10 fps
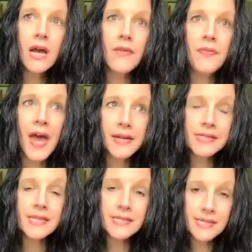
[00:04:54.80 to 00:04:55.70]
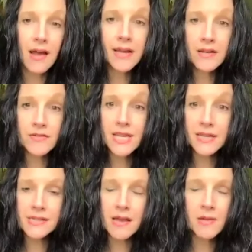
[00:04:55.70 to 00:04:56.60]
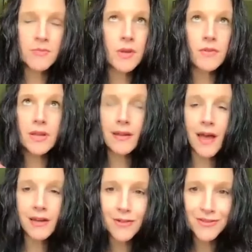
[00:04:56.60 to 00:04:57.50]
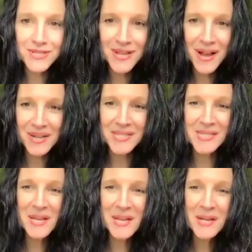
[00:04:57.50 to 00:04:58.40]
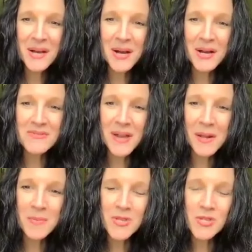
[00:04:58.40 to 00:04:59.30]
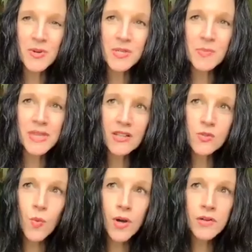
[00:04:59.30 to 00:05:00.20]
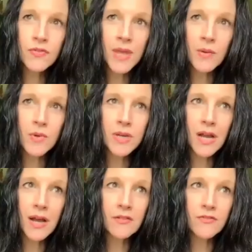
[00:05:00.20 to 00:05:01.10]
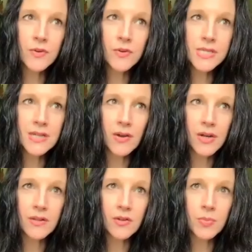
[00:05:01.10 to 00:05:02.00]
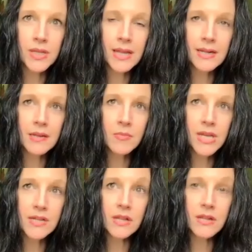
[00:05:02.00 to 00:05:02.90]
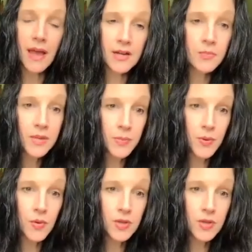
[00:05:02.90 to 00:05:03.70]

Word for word: And that is a sign of the end times. We have a lot of other signs uh, available to us, but that's one of them that we've been kind of focusing on a little bit lately, because a lot of people,